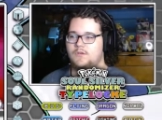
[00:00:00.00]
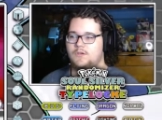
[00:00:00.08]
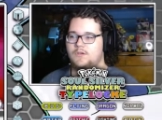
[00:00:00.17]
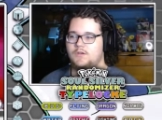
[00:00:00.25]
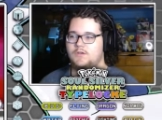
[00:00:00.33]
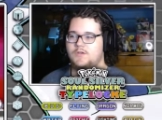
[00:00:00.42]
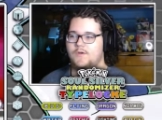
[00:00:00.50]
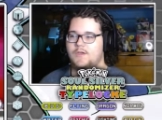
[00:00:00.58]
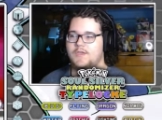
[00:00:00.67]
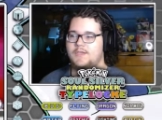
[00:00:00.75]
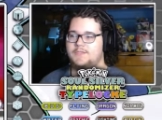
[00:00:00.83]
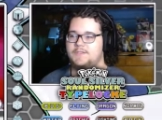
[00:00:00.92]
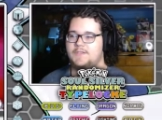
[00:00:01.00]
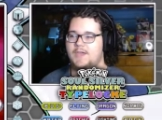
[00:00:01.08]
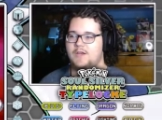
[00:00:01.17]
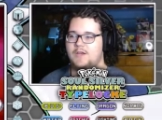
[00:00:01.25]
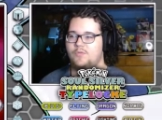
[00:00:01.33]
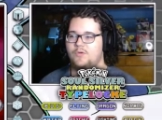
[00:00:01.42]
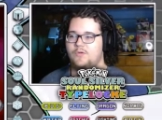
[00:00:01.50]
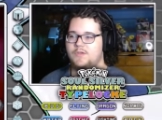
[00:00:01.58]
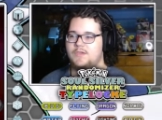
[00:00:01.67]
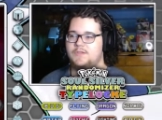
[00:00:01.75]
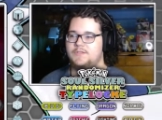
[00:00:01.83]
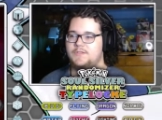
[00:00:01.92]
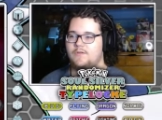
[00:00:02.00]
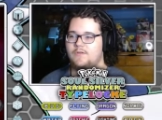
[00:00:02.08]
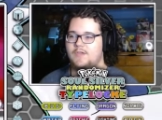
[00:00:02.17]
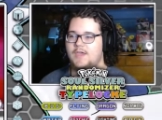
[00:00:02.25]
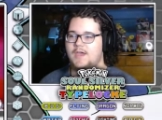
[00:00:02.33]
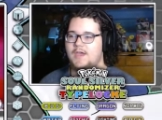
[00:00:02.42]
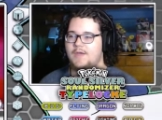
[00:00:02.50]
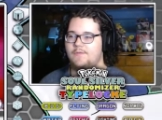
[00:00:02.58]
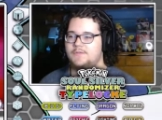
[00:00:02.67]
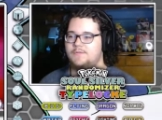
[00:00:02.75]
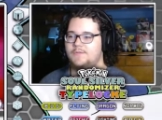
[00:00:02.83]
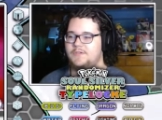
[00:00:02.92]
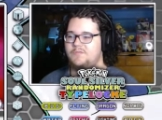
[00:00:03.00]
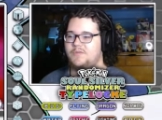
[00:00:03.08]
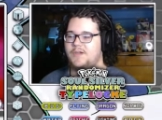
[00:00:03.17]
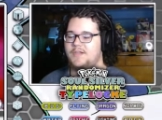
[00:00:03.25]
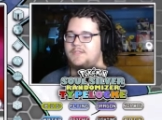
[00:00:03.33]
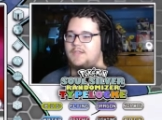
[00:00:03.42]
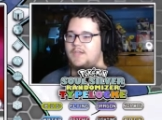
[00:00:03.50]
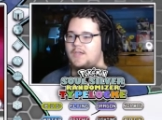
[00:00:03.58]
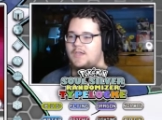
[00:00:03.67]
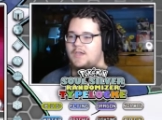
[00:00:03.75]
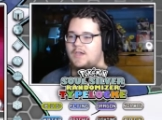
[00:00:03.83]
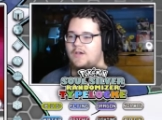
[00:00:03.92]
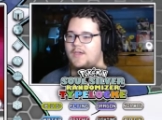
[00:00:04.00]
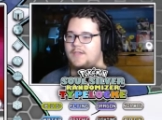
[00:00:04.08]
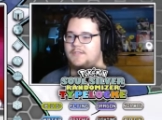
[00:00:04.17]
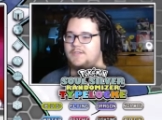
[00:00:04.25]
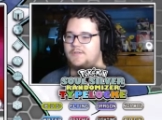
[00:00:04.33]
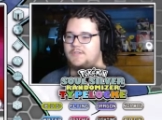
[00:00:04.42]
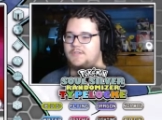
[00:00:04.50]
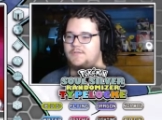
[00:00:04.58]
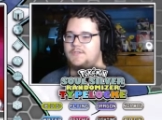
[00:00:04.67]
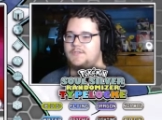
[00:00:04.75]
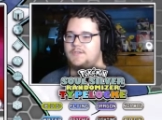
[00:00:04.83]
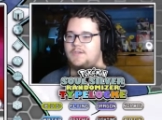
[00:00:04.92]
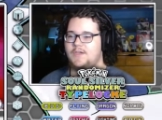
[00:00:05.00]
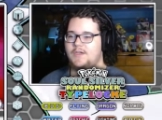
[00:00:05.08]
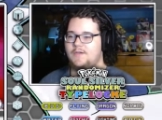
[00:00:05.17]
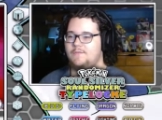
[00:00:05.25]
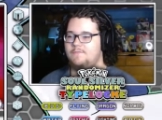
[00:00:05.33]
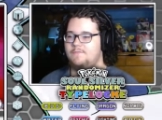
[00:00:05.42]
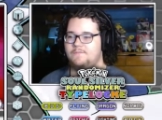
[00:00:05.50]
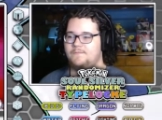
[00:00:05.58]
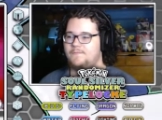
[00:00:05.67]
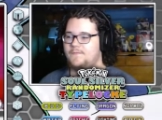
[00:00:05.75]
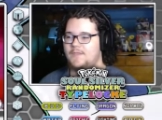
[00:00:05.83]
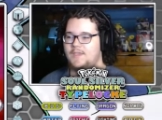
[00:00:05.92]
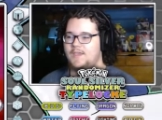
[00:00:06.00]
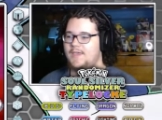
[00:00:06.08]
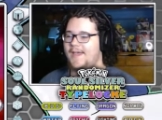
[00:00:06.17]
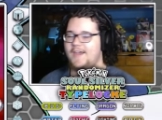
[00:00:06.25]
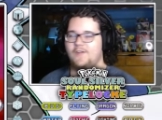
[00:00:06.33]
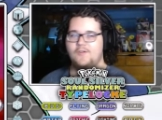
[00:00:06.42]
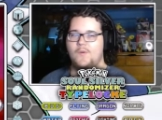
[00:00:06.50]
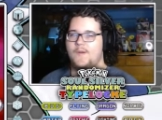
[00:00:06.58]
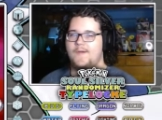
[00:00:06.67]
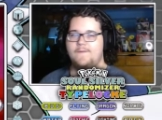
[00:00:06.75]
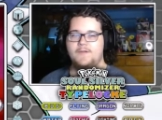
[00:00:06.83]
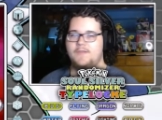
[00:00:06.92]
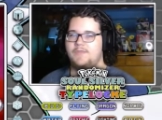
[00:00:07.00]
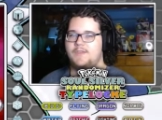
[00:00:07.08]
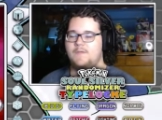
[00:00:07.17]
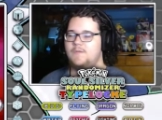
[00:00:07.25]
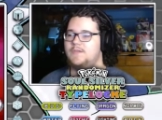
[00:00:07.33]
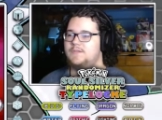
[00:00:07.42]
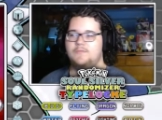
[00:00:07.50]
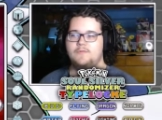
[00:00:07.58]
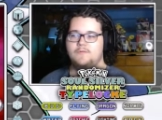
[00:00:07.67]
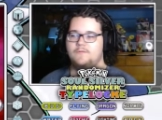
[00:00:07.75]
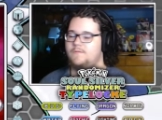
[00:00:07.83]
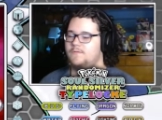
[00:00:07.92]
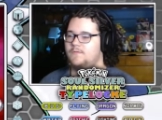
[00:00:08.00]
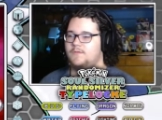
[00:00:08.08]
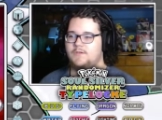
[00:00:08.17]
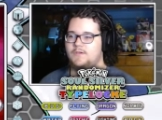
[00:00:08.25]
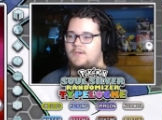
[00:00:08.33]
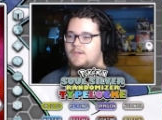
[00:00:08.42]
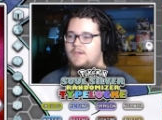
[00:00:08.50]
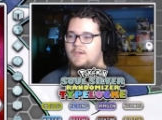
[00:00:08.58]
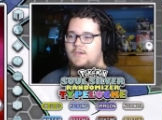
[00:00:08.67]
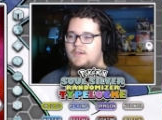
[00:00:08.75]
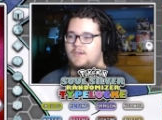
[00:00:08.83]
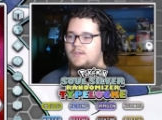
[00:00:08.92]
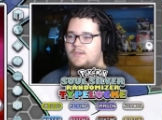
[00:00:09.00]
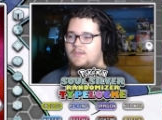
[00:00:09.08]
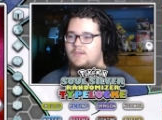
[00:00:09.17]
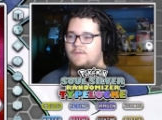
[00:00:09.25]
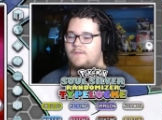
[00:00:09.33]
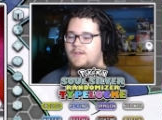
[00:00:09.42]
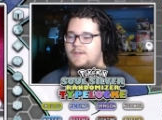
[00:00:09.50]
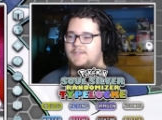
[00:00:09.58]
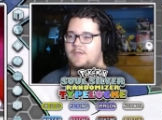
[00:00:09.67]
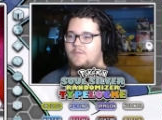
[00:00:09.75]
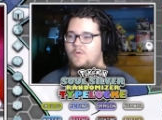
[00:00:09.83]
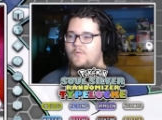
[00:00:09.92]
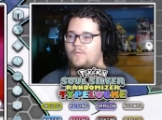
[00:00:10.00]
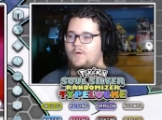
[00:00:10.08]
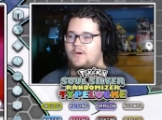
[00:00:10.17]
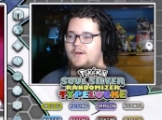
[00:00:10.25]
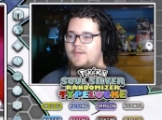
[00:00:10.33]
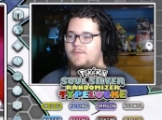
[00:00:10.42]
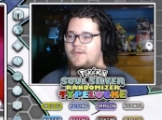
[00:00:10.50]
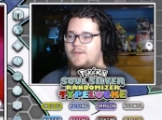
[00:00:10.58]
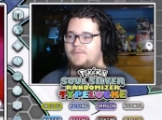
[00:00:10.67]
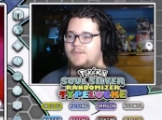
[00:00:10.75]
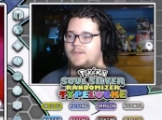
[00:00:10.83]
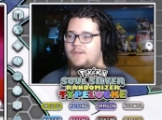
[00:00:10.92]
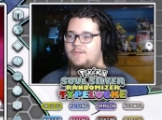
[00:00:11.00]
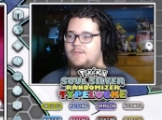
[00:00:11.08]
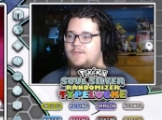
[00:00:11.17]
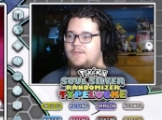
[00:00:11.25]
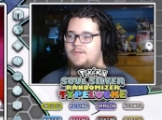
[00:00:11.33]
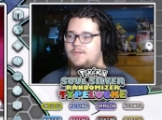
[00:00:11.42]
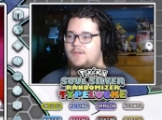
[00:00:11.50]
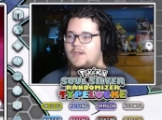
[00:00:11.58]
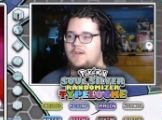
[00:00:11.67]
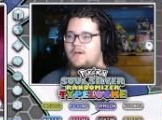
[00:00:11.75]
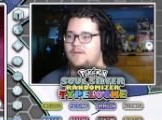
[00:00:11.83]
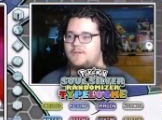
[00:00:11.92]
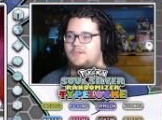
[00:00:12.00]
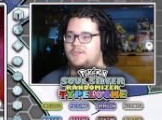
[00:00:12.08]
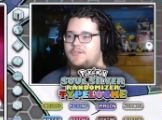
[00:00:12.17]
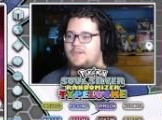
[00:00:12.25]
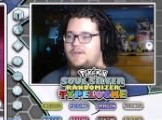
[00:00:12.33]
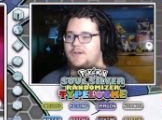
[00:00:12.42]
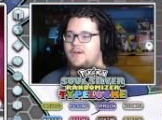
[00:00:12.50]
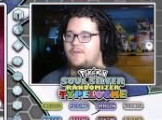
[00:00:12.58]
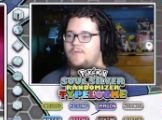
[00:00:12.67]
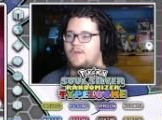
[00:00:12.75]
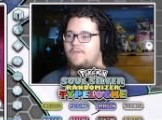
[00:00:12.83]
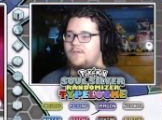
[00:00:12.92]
Togekiss is kind of bulky, so yeah, I wasn't really surprised. Okay, so it's using, I don't know why I forget the name of this move. The flying type move where it becomes cloaked in harsh sunlight or whatever.